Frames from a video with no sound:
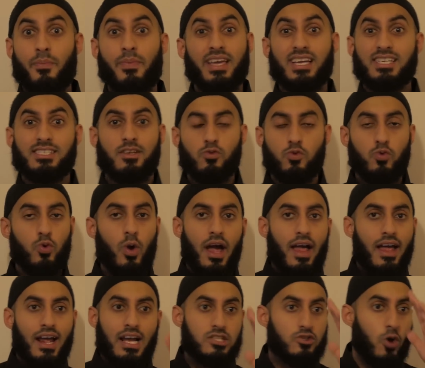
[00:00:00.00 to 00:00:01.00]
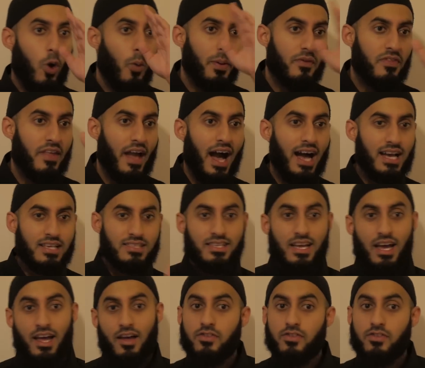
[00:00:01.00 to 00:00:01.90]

they can tell you it's opened their eyes.